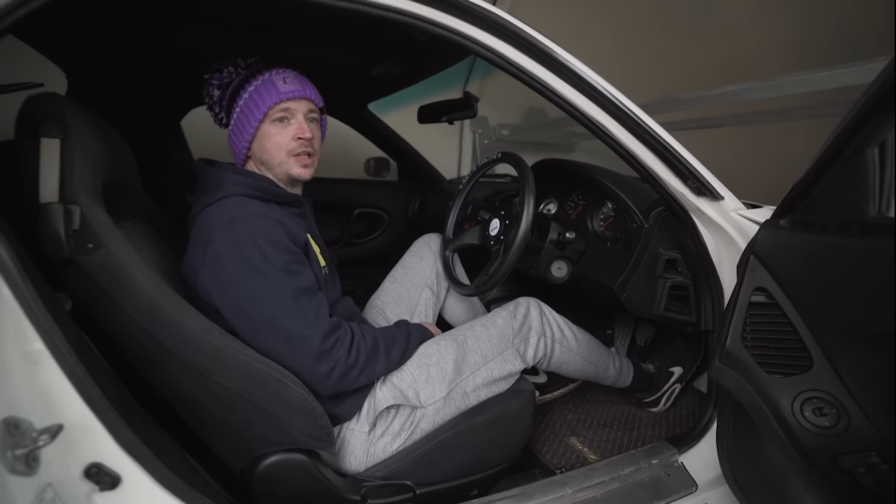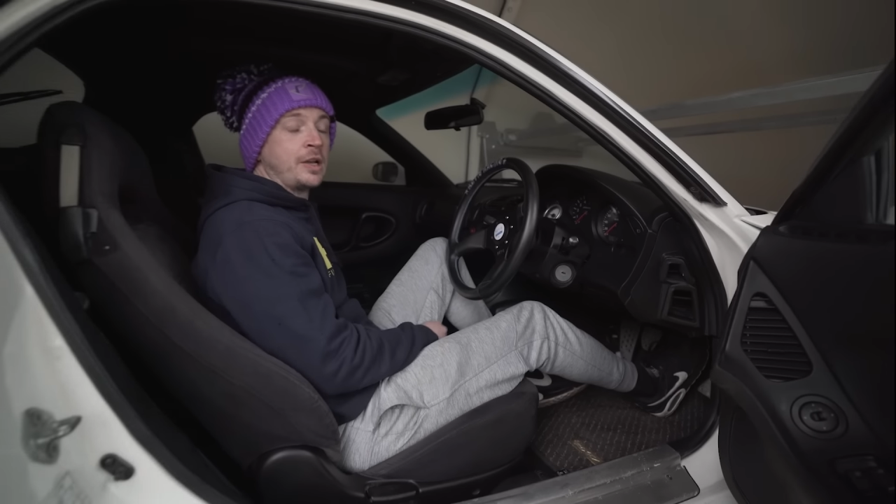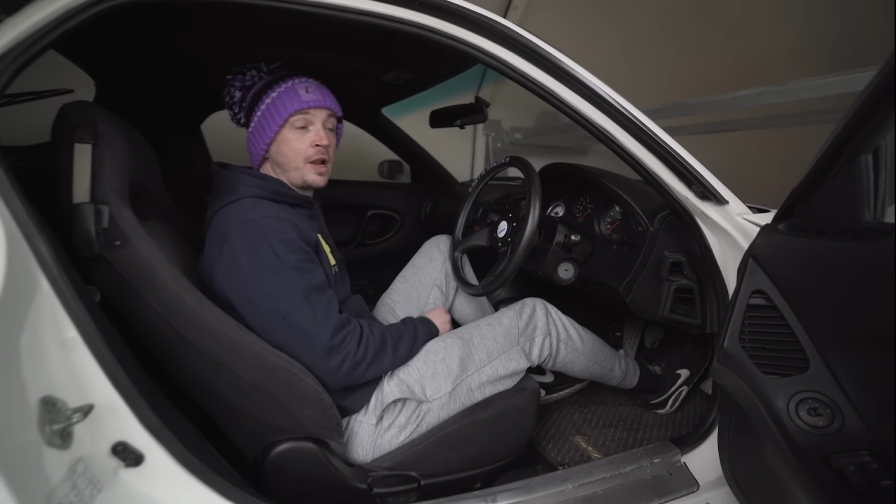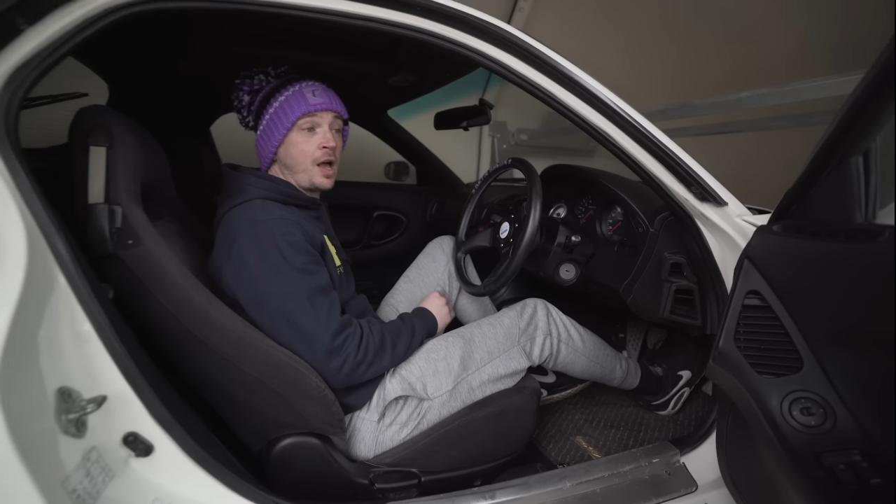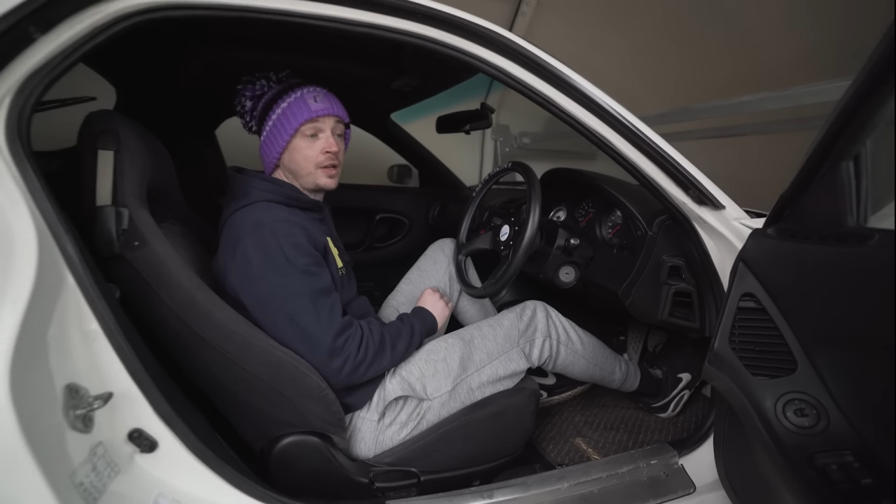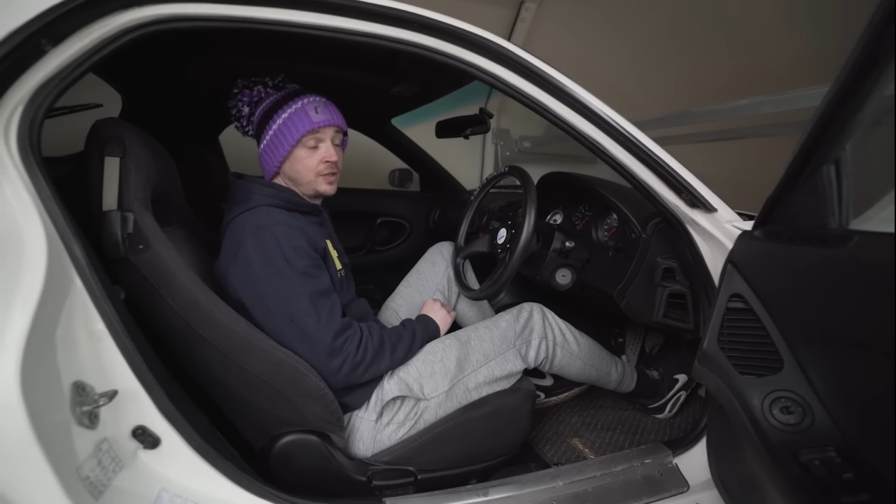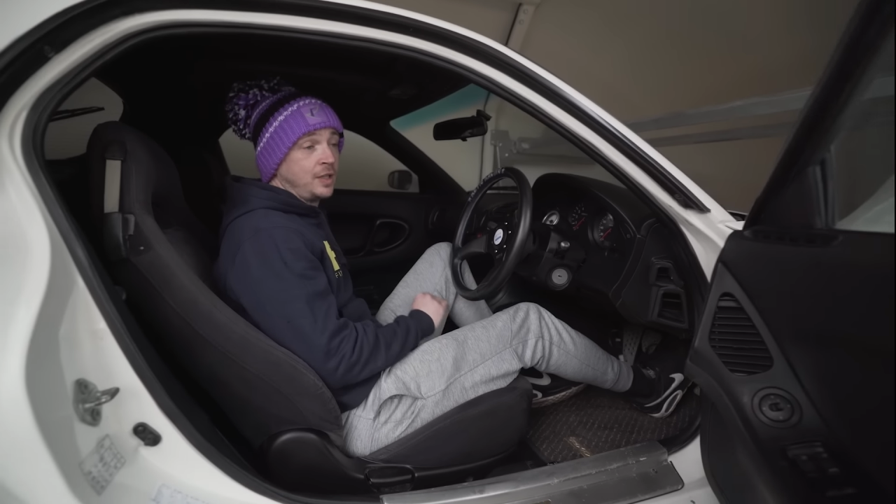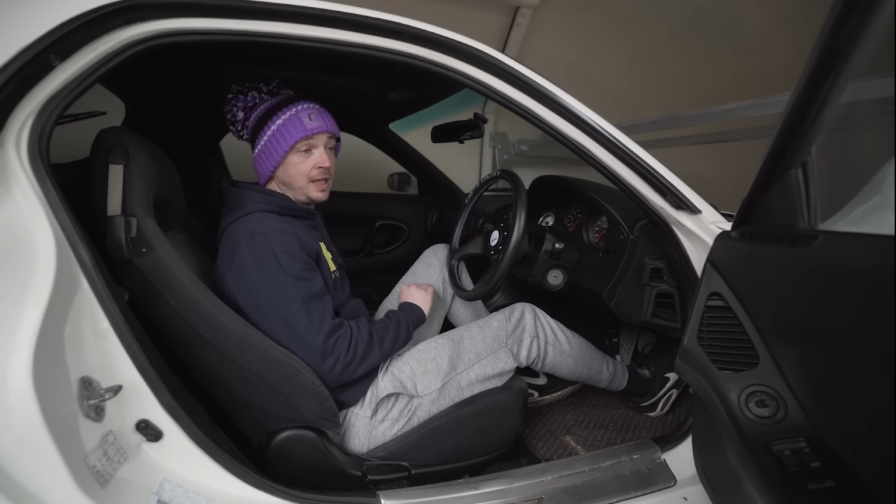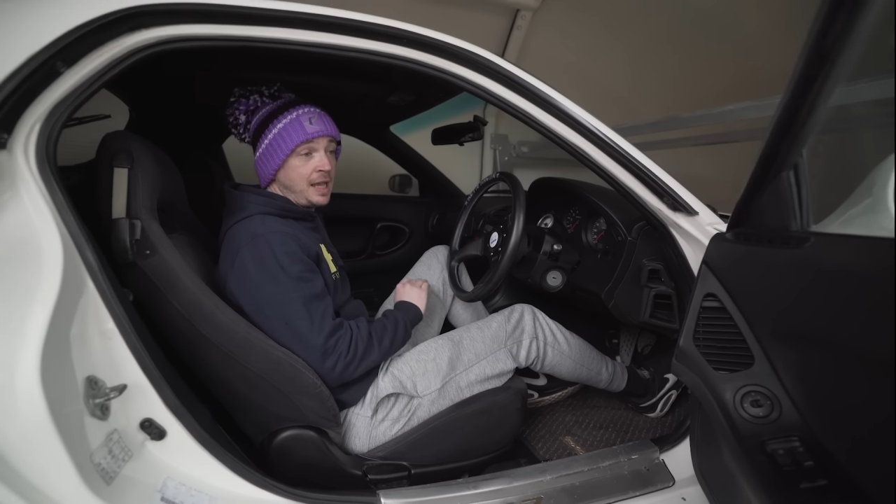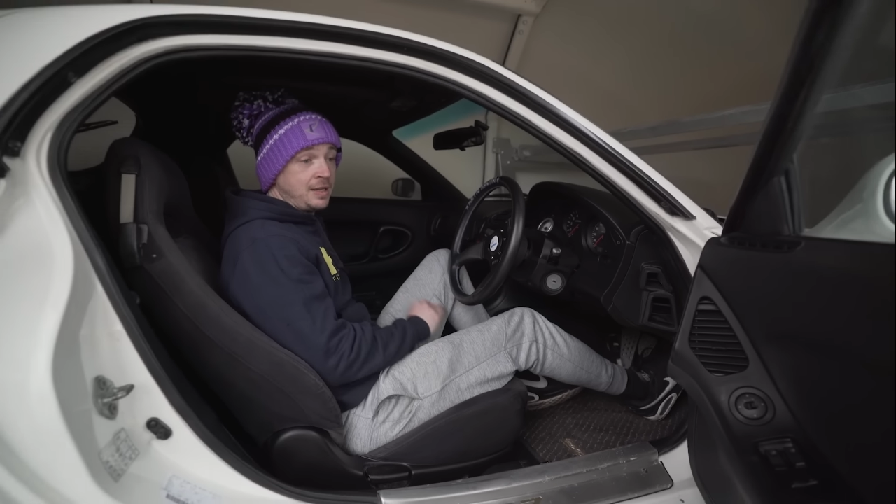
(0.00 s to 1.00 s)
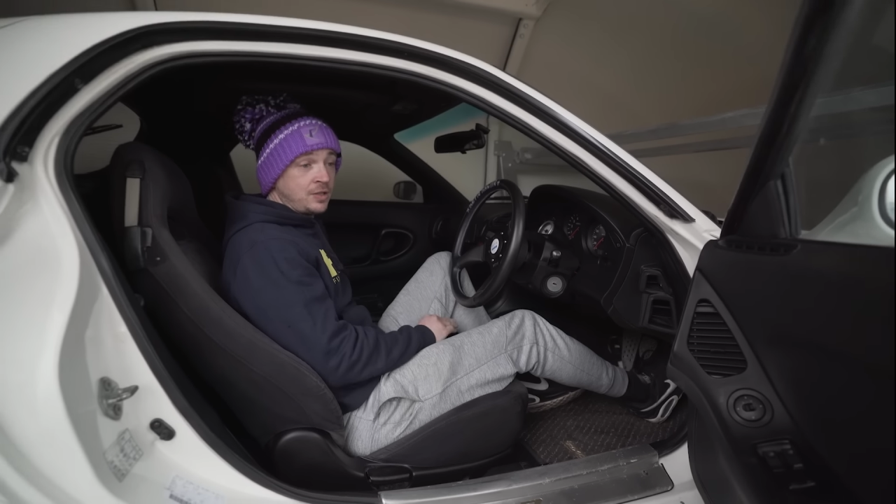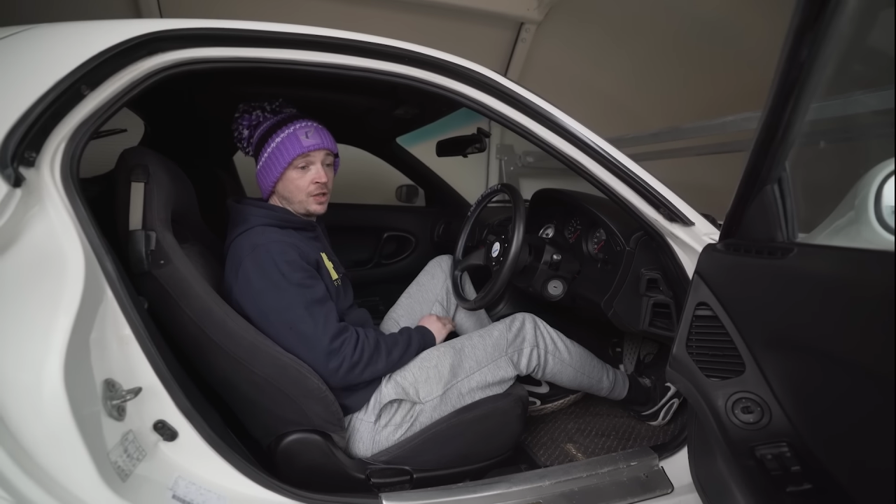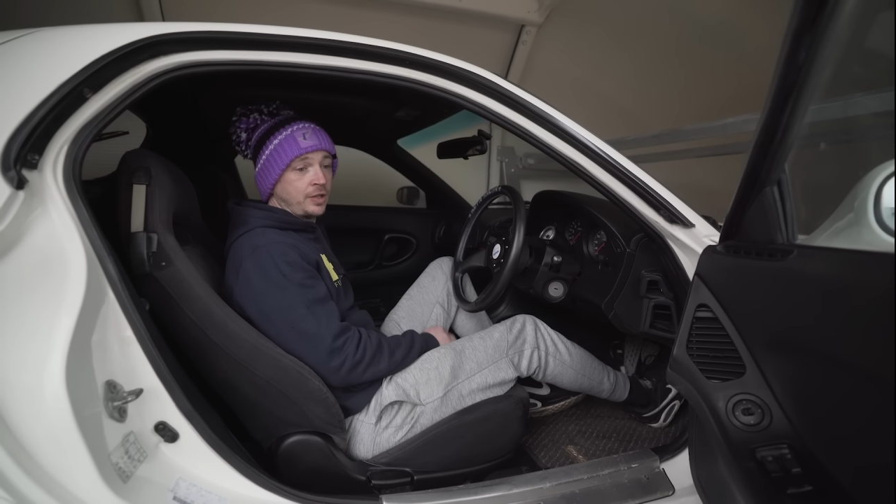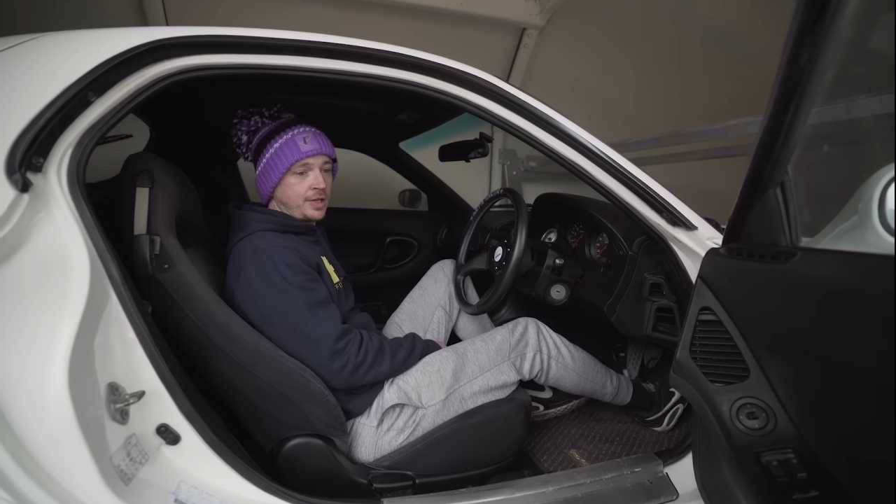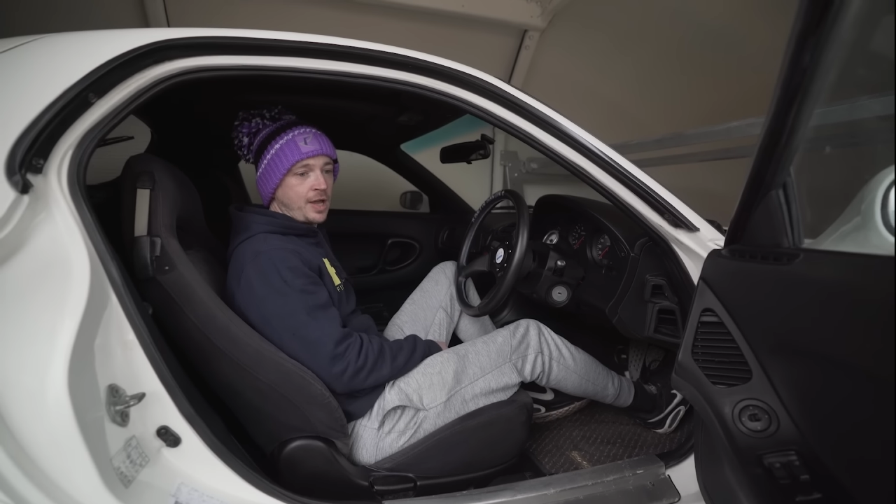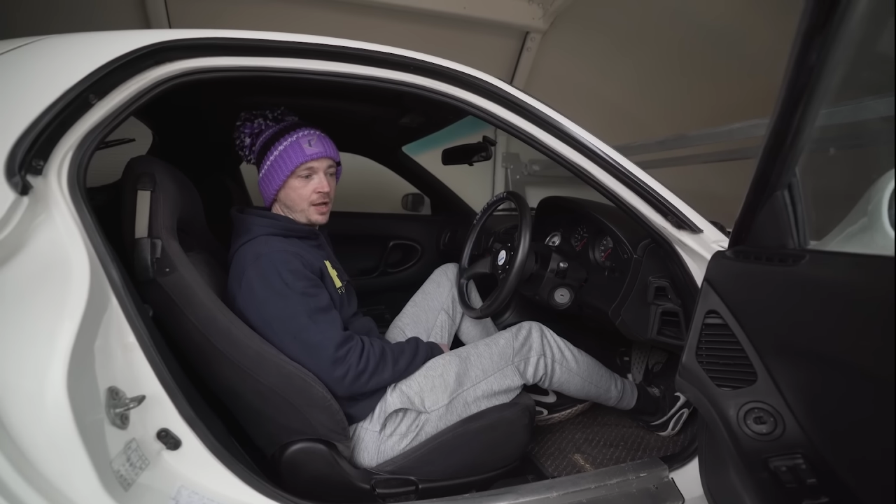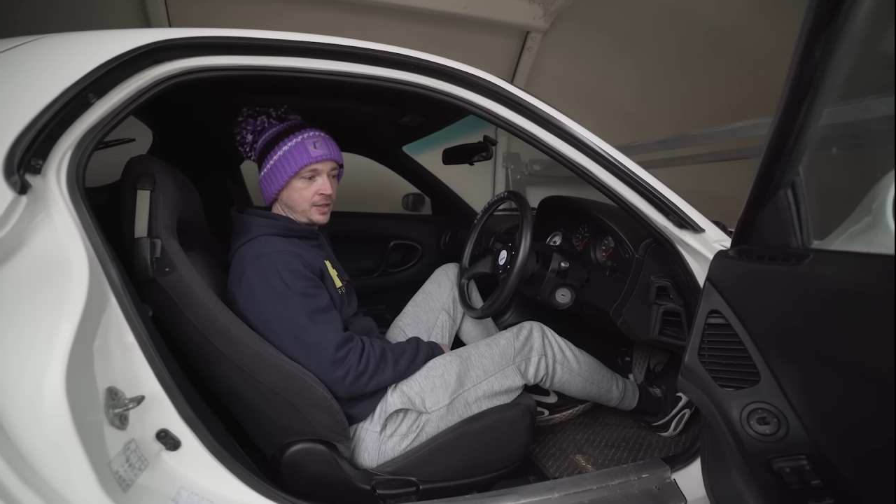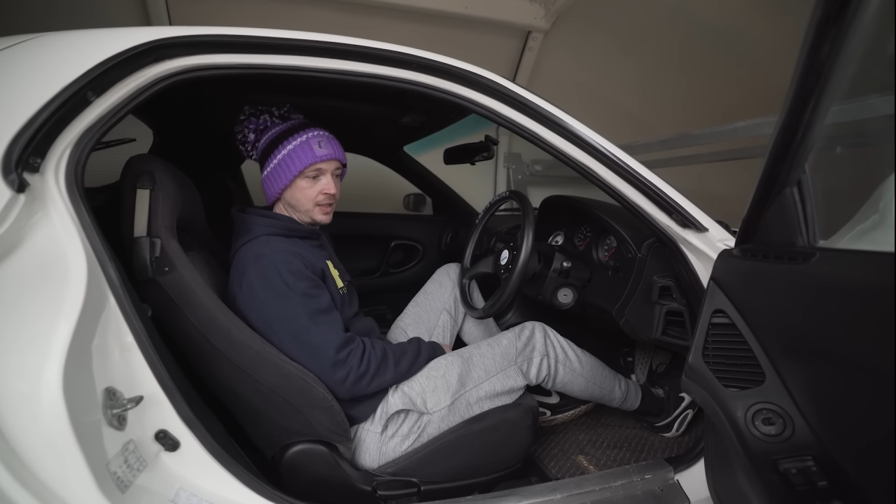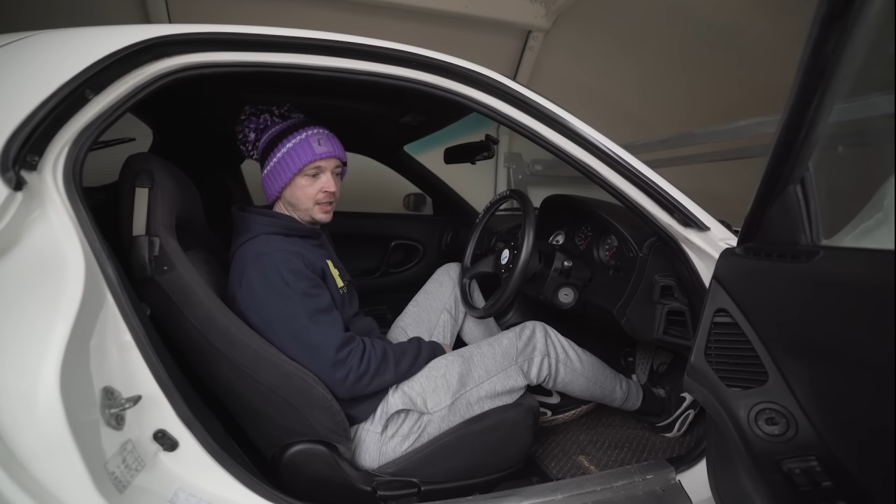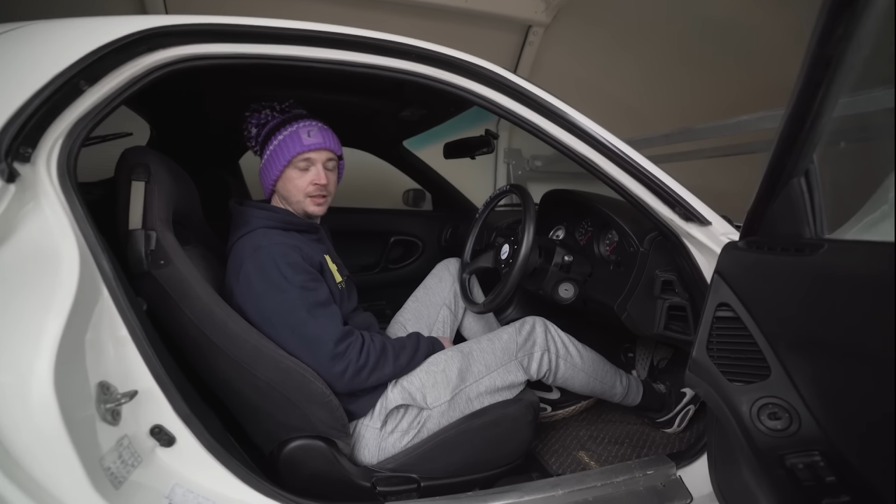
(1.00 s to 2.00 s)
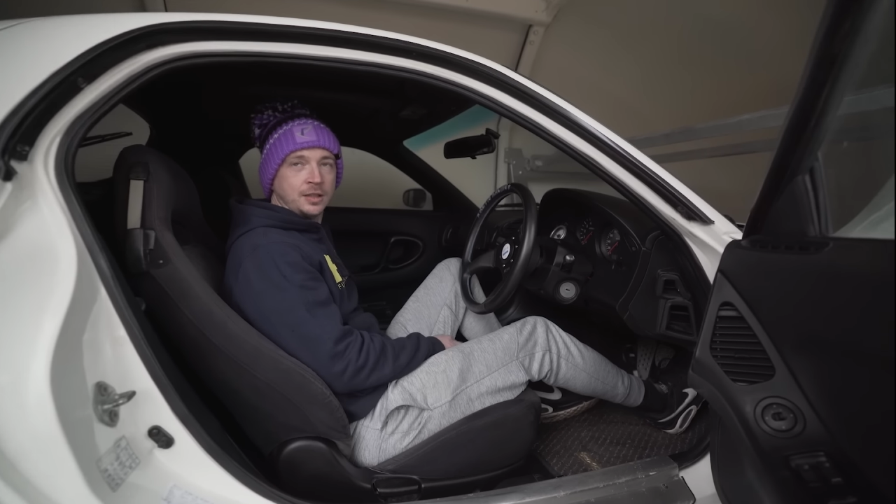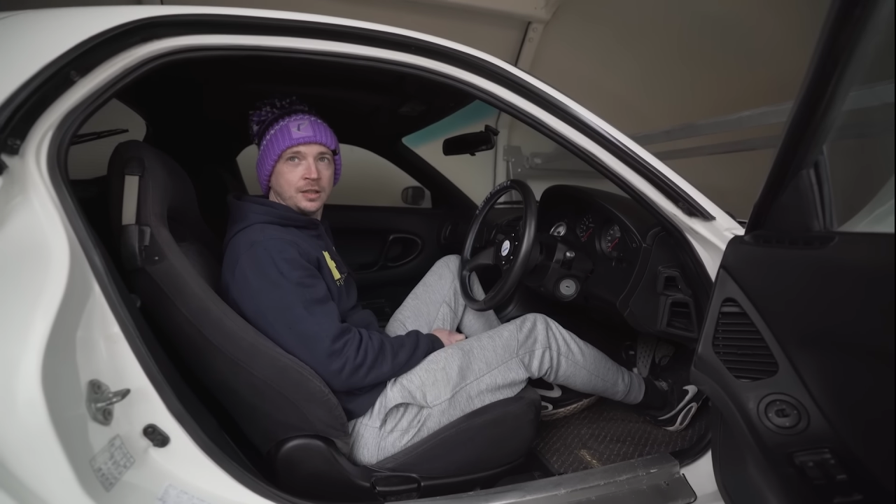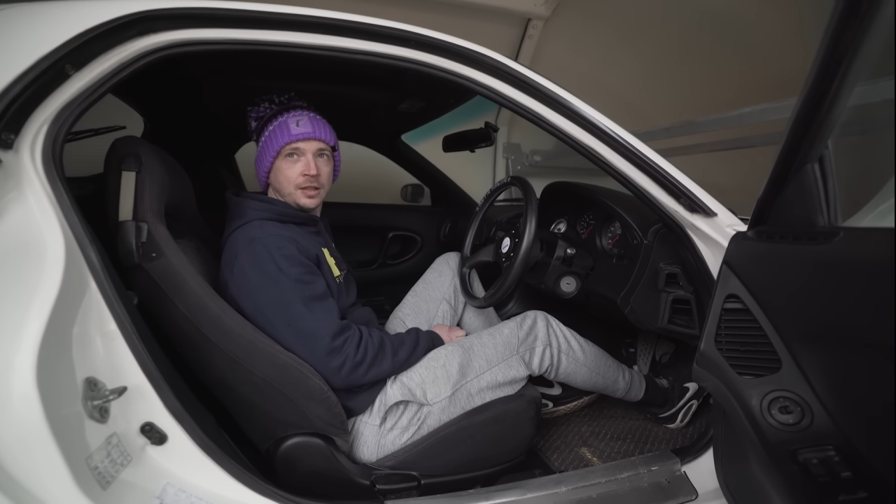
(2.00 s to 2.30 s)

and the inside's lasting?